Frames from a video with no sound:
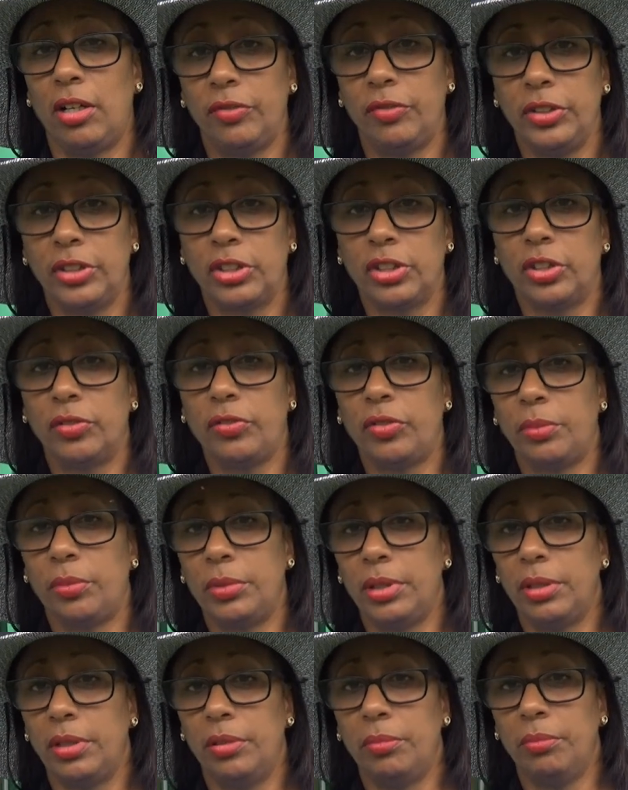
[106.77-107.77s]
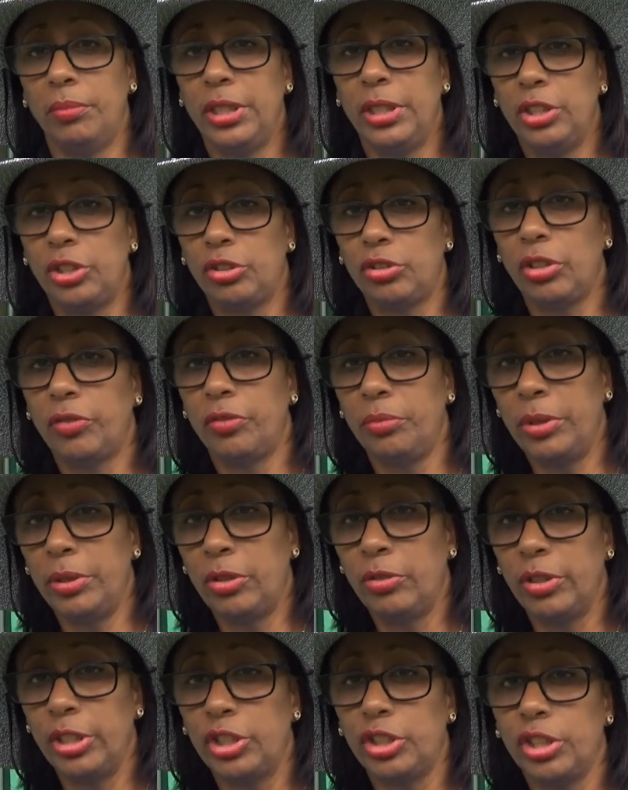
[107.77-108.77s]
officer from the Ministry of
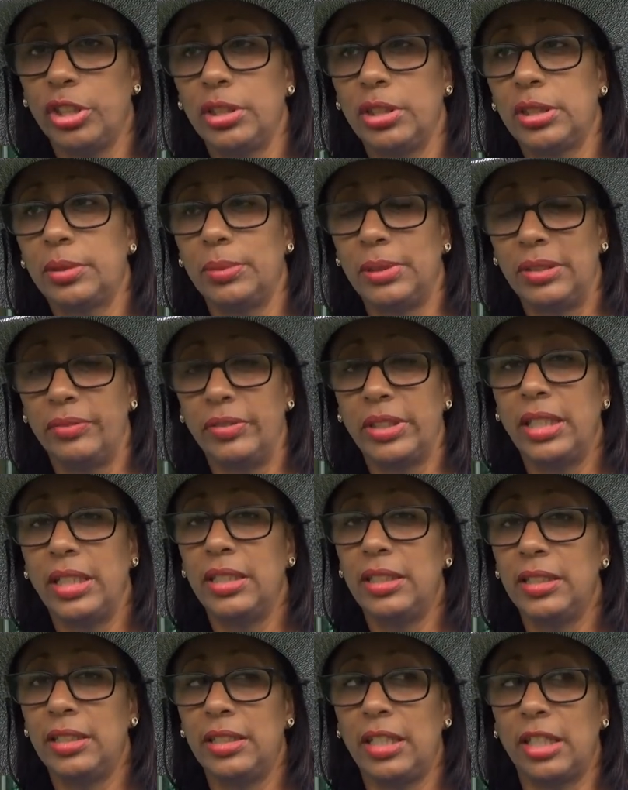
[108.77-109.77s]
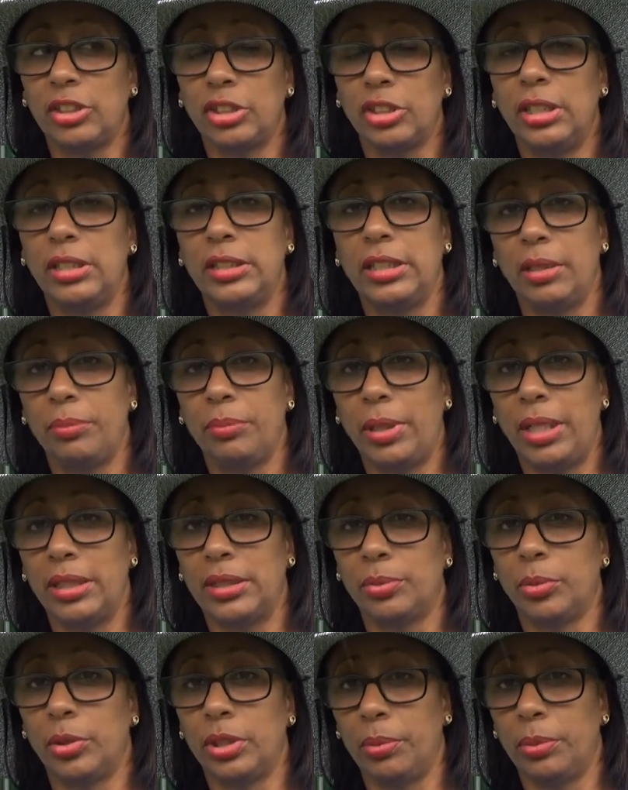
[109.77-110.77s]
Immigration, specifically the Nationality and
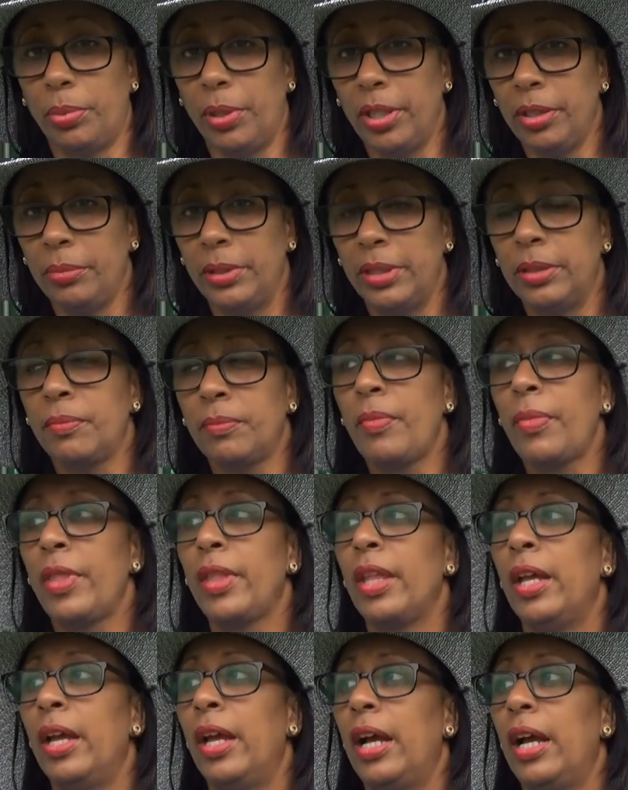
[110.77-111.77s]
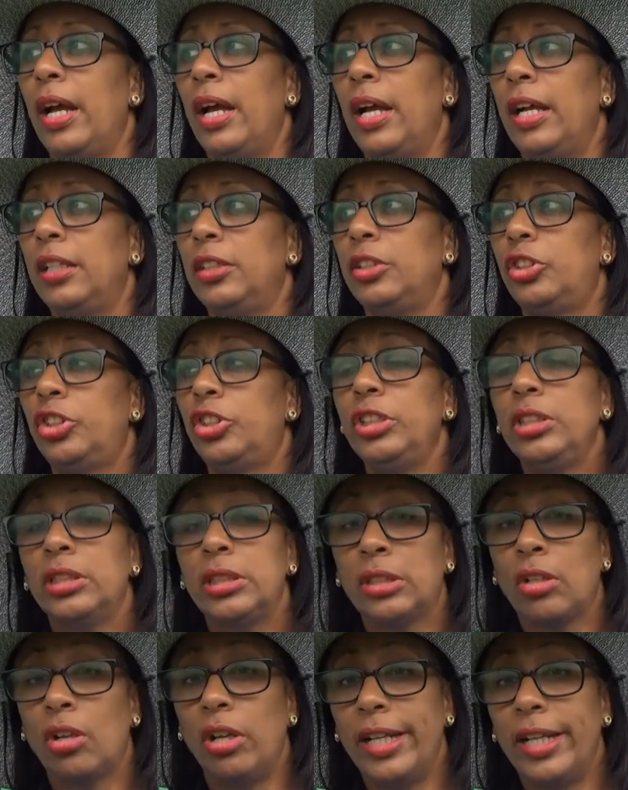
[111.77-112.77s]
Passport Department, and
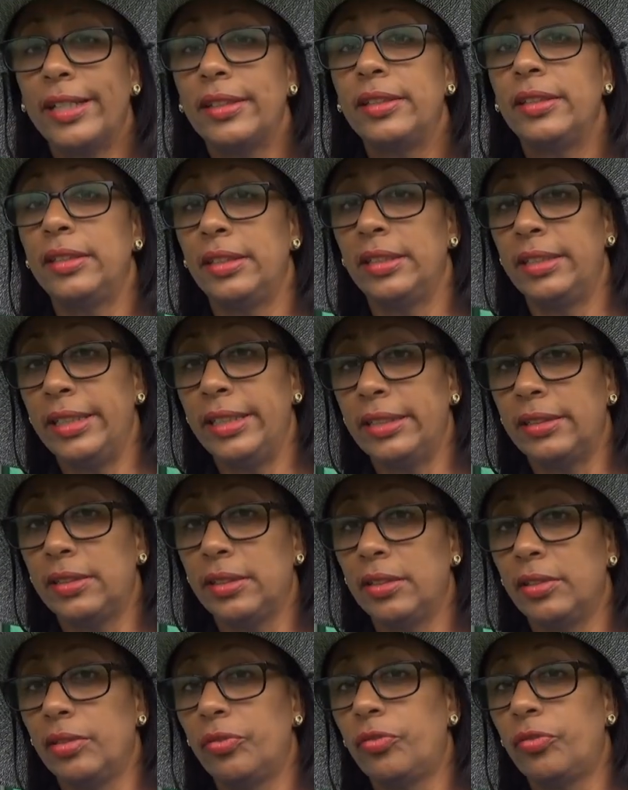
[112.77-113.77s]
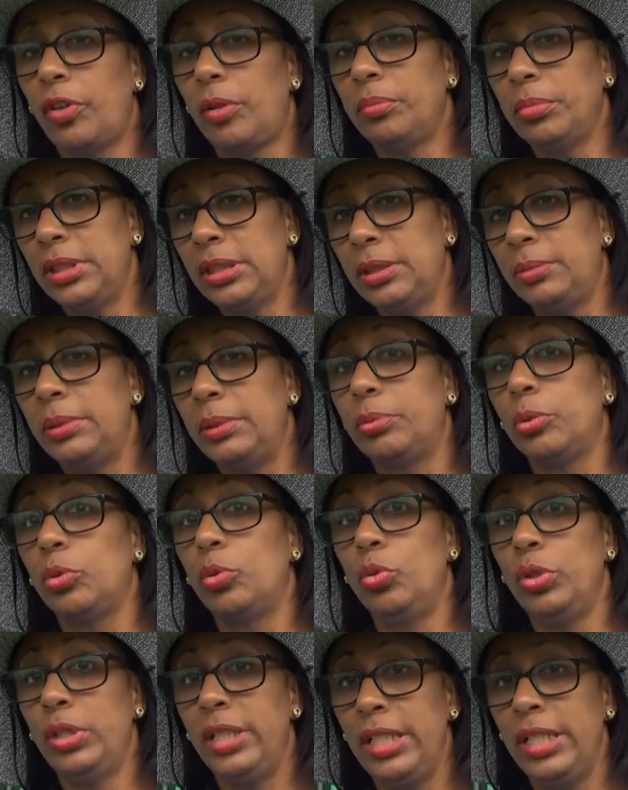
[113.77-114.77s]
she's collecting the data from these people
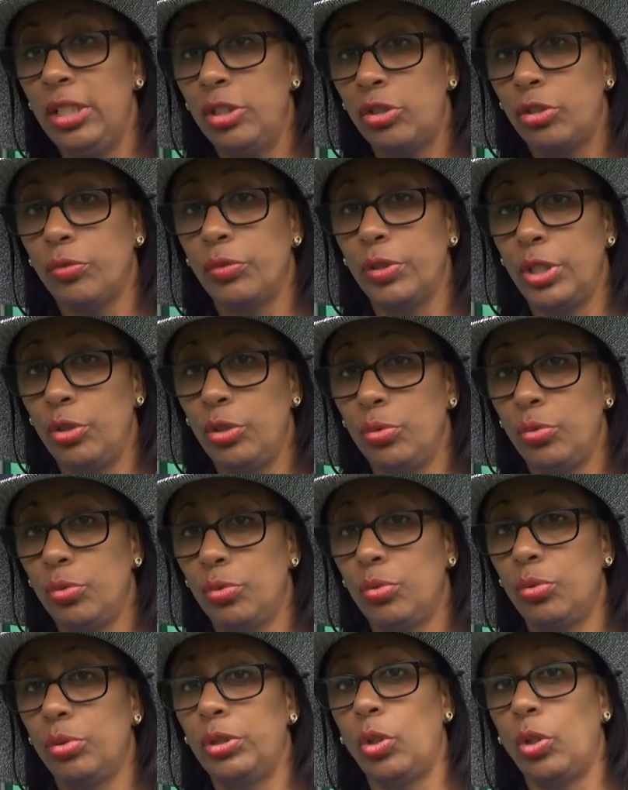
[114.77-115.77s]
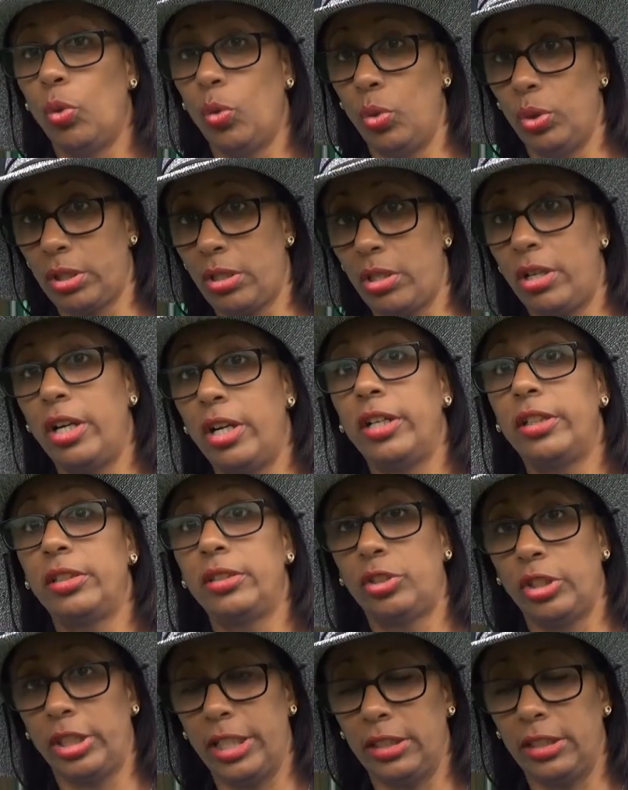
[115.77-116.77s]
who need to renew the old card
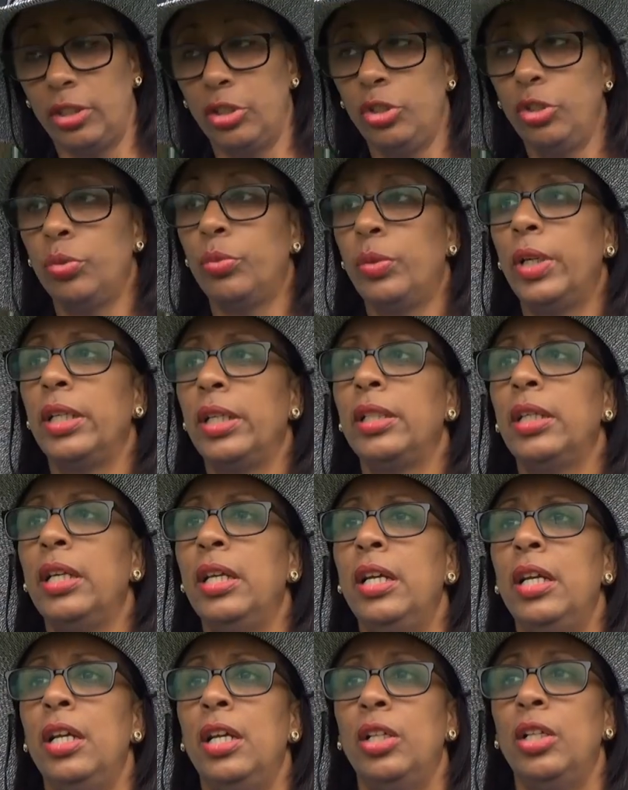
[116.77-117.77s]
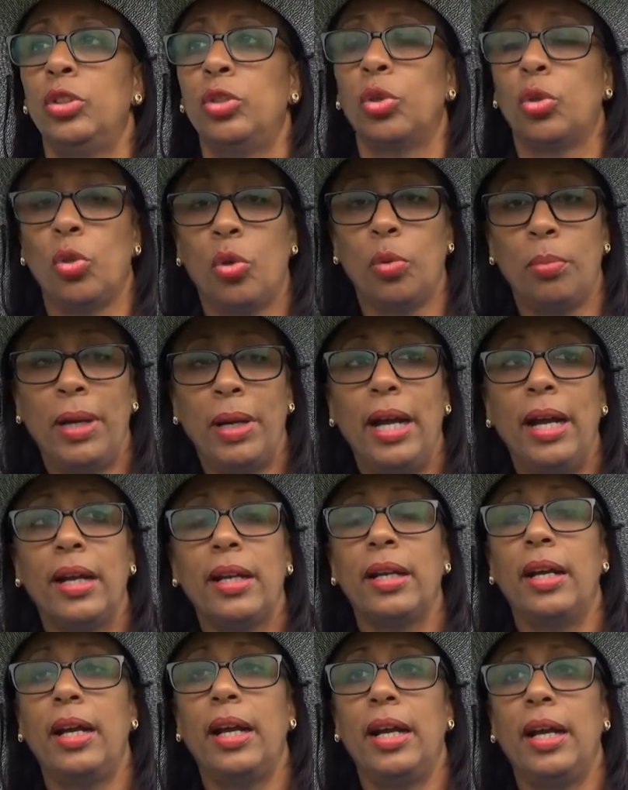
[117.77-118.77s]
to get the new one, to go
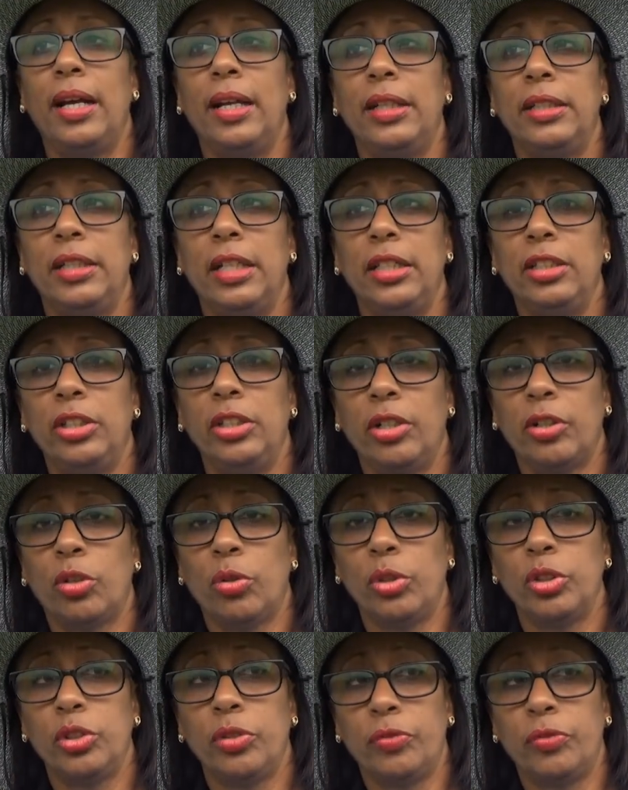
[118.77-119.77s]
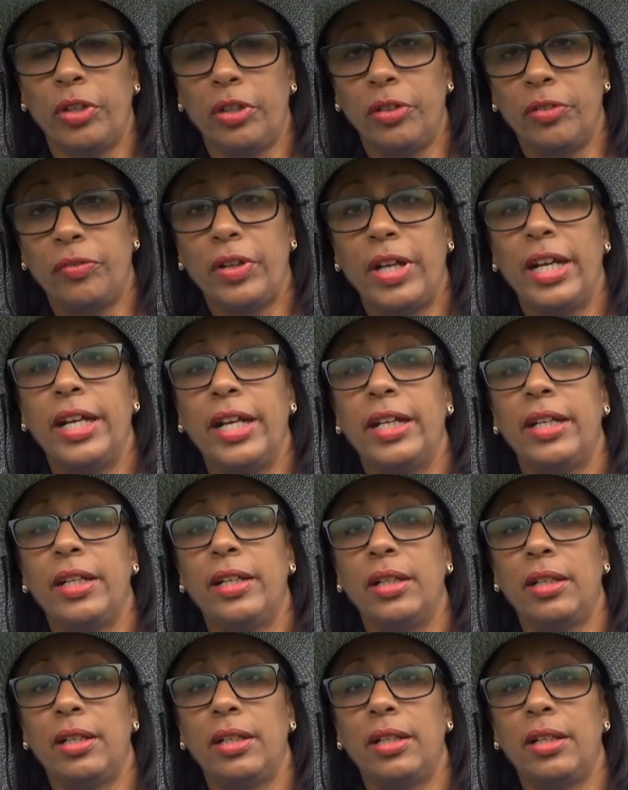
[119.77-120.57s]
back, and then they're going to verify